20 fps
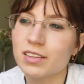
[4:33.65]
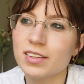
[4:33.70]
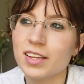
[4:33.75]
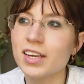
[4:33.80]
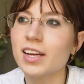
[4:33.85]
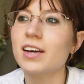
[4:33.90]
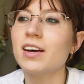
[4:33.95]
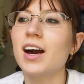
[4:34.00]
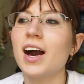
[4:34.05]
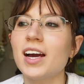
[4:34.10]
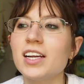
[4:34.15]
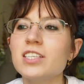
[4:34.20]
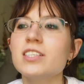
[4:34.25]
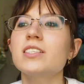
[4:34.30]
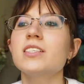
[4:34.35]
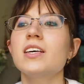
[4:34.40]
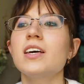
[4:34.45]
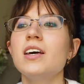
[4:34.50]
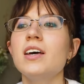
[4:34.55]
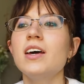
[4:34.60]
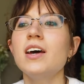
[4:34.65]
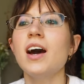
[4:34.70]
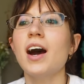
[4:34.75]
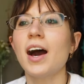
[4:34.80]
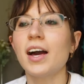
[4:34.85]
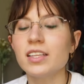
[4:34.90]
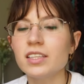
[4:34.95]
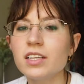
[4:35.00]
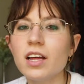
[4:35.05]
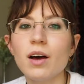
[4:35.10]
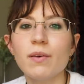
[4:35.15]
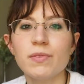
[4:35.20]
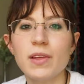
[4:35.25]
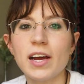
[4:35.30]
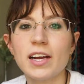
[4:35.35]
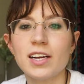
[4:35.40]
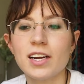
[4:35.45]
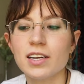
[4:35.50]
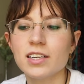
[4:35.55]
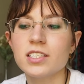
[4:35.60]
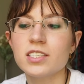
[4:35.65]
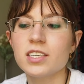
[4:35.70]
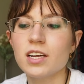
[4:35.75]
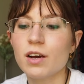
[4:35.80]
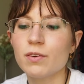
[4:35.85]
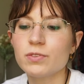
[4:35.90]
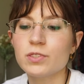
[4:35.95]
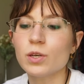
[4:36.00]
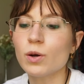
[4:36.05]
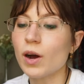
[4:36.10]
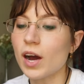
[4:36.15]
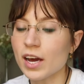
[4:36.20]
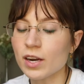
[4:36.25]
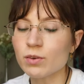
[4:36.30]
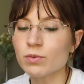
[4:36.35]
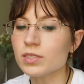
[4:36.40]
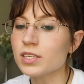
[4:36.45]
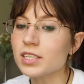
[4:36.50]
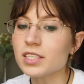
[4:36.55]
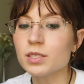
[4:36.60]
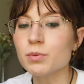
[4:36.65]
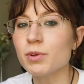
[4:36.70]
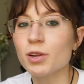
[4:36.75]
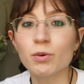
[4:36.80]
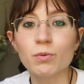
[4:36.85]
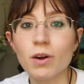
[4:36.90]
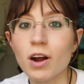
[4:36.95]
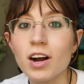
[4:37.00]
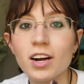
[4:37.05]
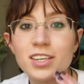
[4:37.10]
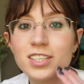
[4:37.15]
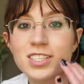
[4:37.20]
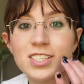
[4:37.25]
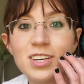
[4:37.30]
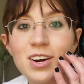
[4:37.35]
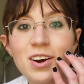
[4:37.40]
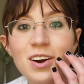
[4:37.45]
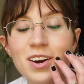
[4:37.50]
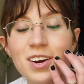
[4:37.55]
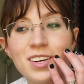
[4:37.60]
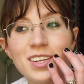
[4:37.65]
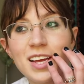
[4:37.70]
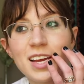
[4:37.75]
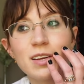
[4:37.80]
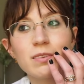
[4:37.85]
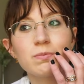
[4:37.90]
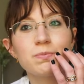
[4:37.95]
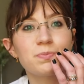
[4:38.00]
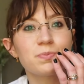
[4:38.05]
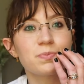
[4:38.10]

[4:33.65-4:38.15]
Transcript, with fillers: Like, I just, I love that kind of stuff. So I don't need to be a rock star. Like,